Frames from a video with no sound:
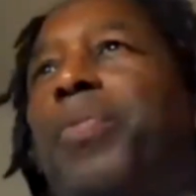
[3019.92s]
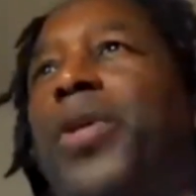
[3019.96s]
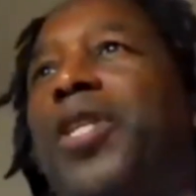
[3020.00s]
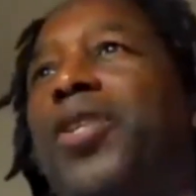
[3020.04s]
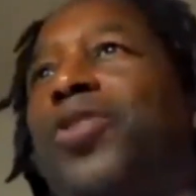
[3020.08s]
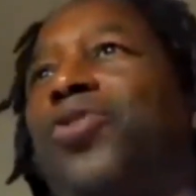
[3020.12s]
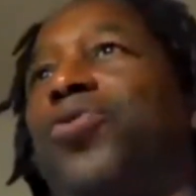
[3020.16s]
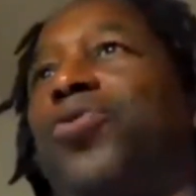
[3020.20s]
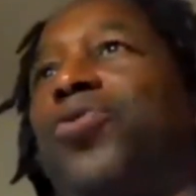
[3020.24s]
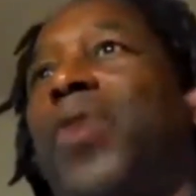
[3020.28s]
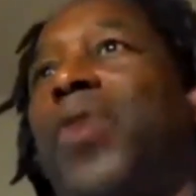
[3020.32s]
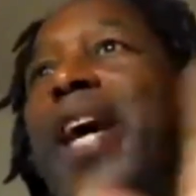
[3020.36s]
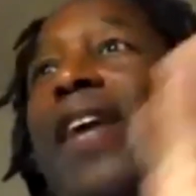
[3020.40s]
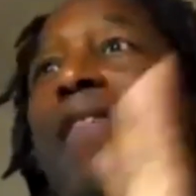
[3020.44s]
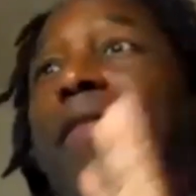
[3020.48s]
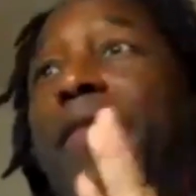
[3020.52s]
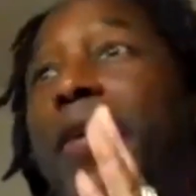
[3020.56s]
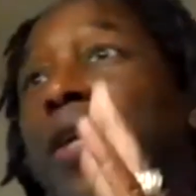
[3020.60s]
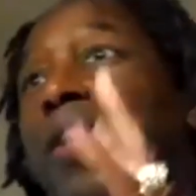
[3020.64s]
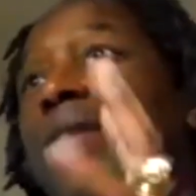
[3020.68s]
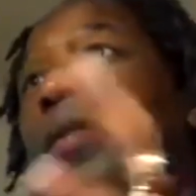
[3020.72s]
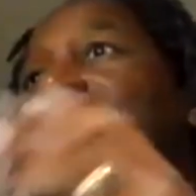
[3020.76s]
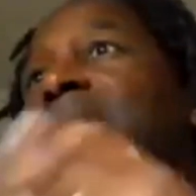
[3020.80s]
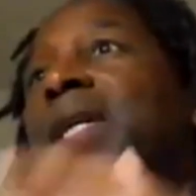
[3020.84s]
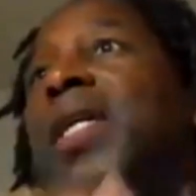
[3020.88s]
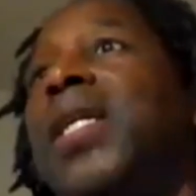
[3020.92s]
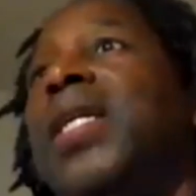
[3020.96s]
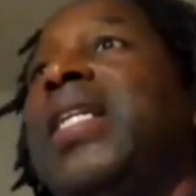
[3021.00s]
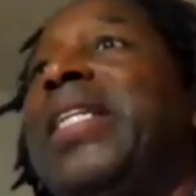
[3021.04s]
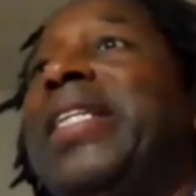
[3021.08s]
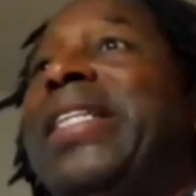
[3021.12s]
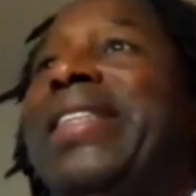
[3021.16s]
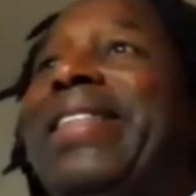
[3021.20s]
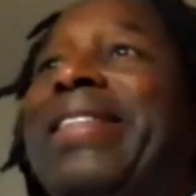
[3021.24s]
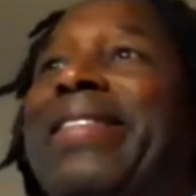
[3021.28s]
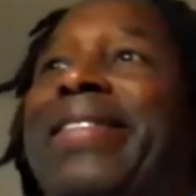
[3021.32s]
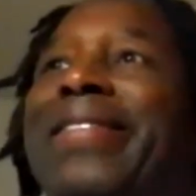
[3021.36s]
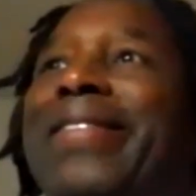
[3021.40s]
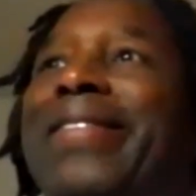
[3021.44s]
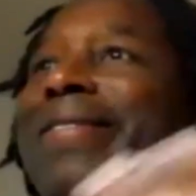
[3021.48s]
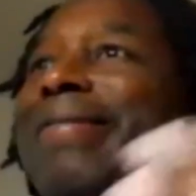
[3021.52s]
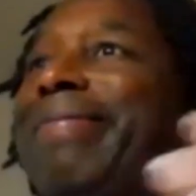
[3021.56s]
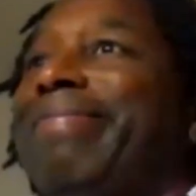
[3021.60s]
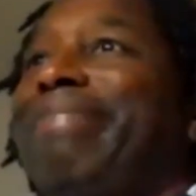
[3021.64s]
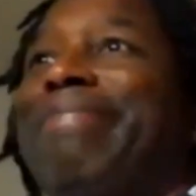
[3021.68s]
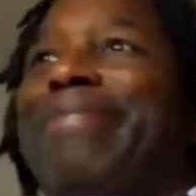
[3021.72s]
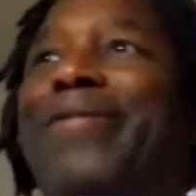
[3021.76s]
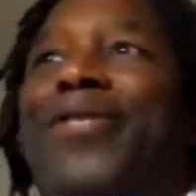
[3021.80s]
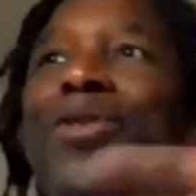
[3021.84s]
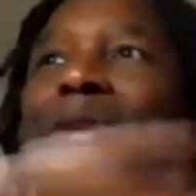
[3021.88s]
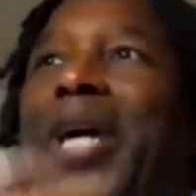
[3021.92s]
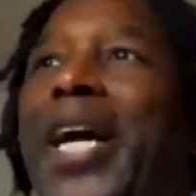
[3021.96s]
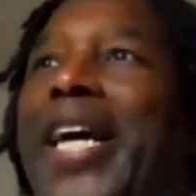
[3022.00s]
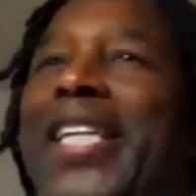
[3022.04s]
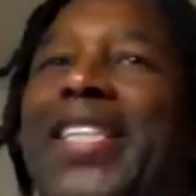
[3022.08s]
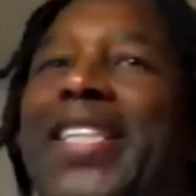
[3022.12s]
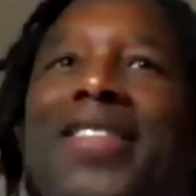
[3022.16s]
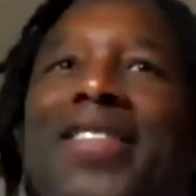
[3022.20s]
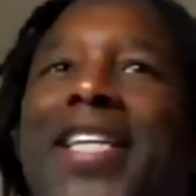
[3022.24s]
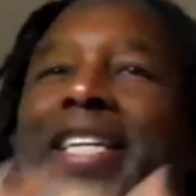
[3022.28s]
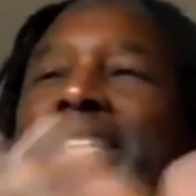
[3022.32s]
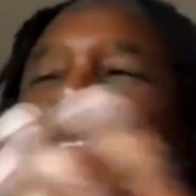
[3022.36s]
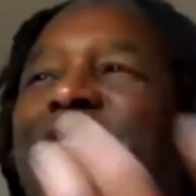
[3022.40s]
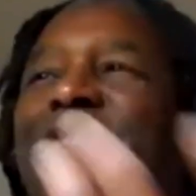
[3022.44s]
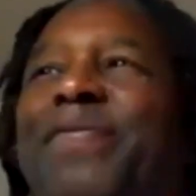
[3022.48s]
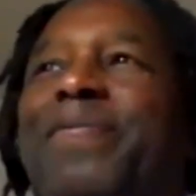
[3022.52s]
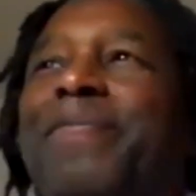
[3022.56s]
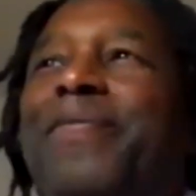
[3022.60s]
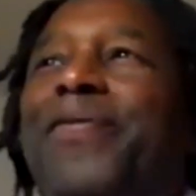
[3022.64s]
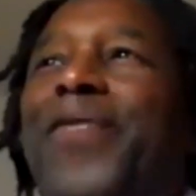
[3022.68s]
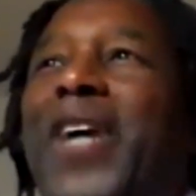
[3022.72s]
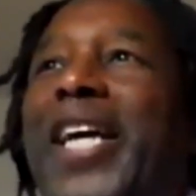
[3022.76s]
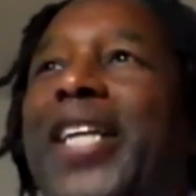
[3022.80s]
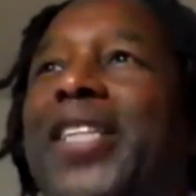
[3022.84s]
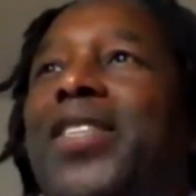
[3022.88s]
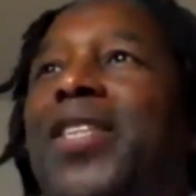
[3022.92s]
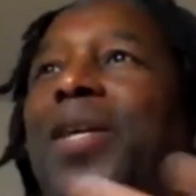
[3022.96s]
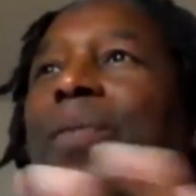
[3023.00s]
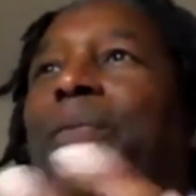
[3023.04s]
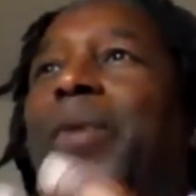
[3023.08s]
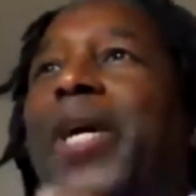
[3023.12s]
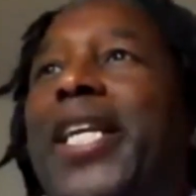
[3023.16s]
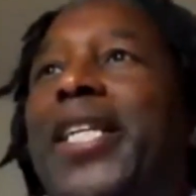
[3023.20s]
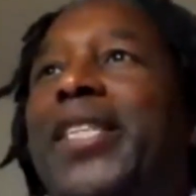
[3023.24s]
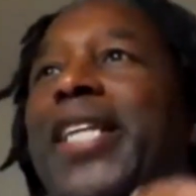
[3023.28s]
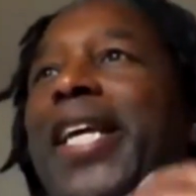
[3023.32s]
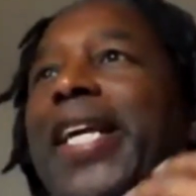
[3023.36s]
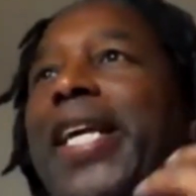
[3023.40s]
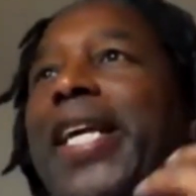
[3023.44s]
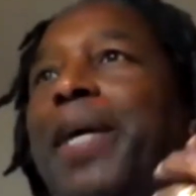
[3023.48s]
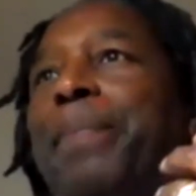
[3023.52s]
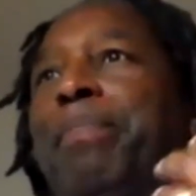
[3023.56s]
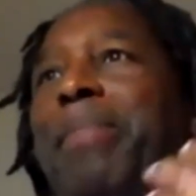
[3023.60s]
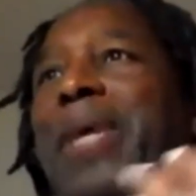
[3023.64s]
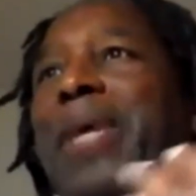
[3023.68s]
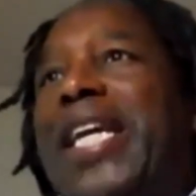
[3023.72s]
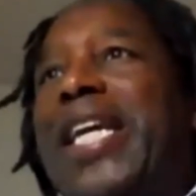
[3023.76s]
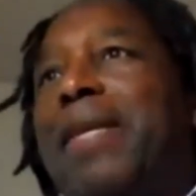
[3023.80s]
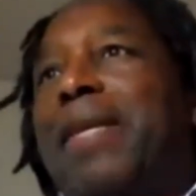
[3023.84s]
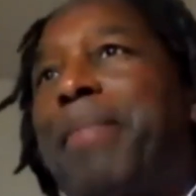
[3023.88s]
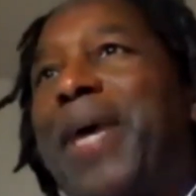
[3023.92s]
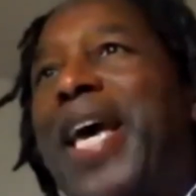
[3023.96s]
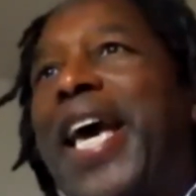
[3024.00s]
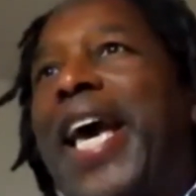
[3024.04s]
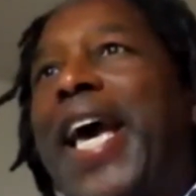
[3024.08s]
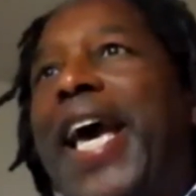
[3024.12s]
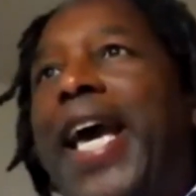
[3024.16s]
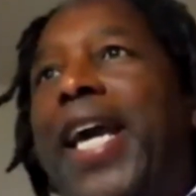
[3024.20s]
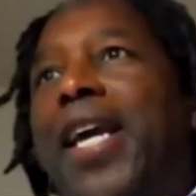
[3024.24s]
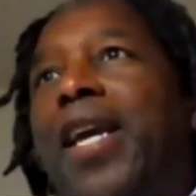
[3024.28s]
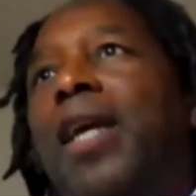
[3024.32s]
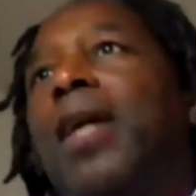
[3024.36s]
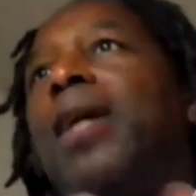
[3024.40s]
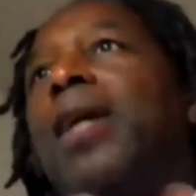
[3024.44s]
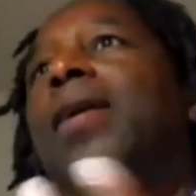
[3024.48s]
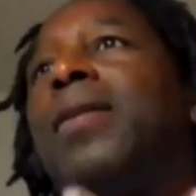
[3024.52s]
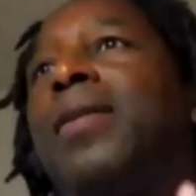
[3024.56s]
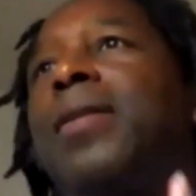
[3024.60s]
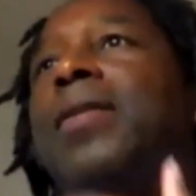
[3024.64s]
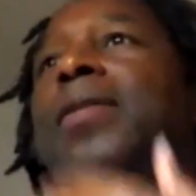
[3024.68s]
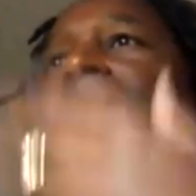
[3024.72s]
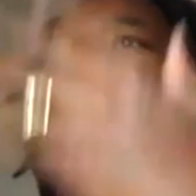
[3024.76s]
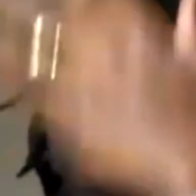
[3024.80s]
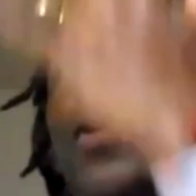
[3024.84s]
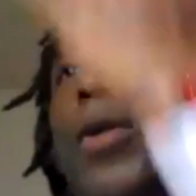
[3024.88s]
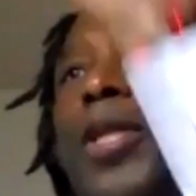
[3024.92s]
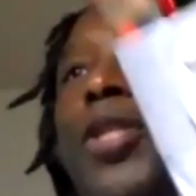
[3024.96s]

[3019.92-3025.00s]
with a driver, try and, and find some way to take a bean bag so